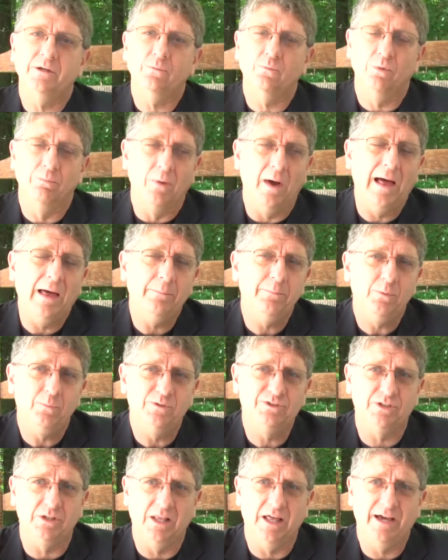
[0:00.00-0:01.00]
When Muhammad
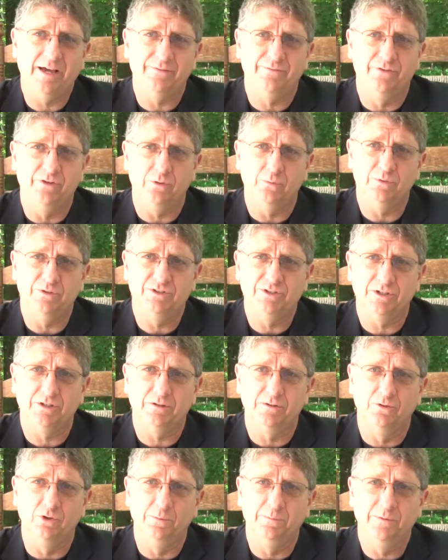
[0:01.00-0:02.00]
was alive, there was a
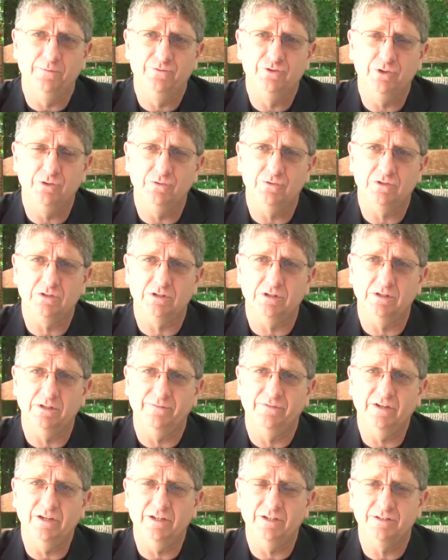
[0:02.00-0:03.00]
group of Jews
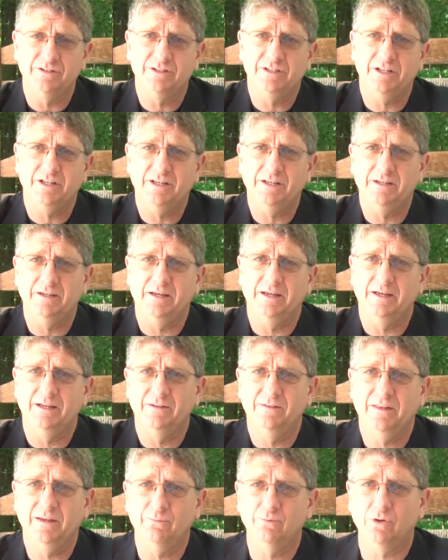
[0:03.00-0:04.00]
living in a city,
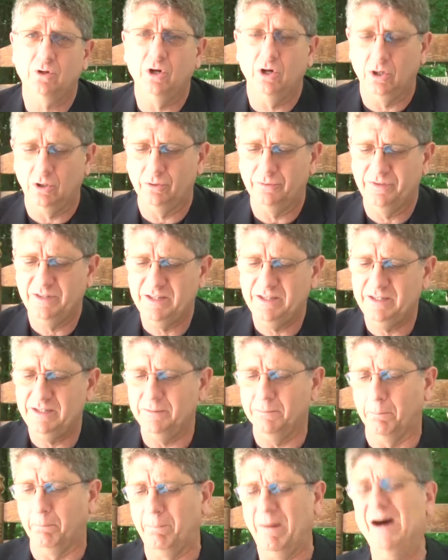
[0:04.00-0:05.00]
and they were called
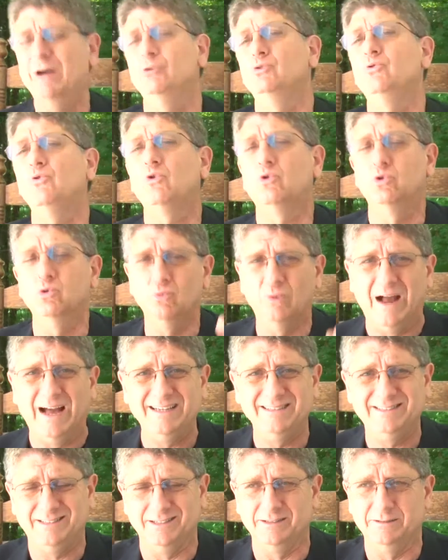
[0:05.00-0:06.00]
the Banu
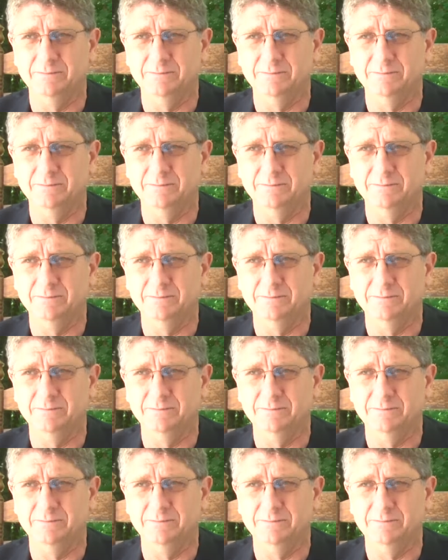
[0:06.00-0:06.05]
Quraiza,